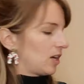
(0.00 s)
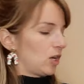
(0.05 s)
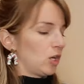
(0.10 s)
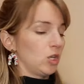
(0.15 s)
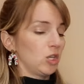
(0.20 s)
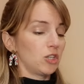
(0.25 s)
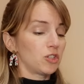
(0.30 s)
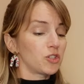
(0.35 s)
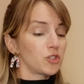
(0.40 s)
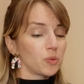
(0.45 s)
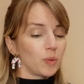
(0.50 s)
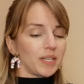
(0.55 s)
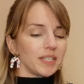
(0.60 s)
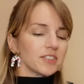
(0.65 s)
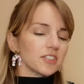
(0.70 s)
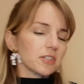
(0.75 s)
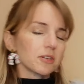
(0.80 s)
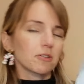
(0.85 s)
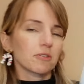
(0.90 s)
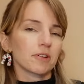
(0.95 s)
Le
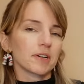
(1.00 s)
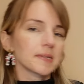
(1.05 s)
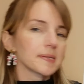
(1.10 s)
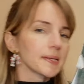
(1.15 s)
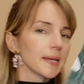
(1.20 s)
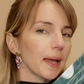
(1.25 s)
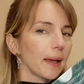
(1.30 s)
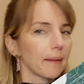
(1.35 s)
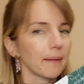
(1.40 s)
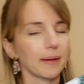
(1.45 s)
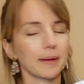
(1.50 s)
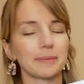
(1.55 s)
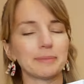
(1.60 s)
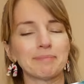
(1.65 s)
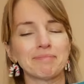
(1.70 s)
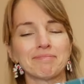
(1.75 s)
Sweat Ressac.